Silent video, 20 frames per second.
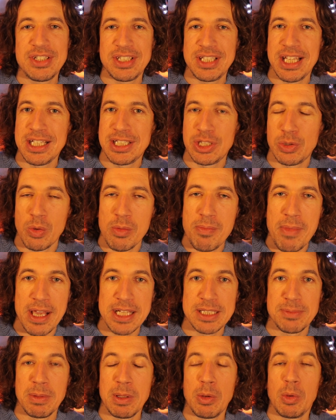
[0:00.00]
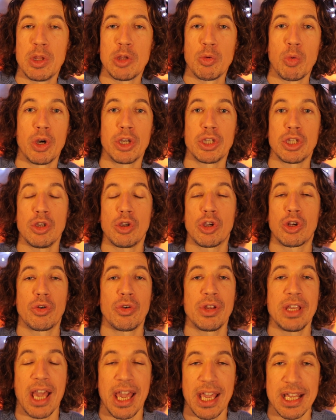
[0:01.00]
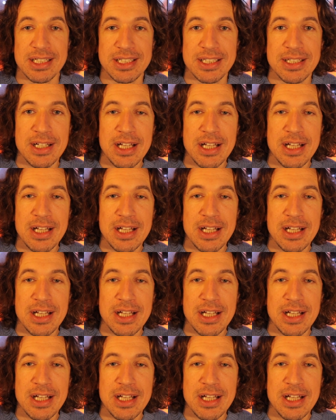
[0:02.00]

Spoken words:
cease to amaze me with what you create.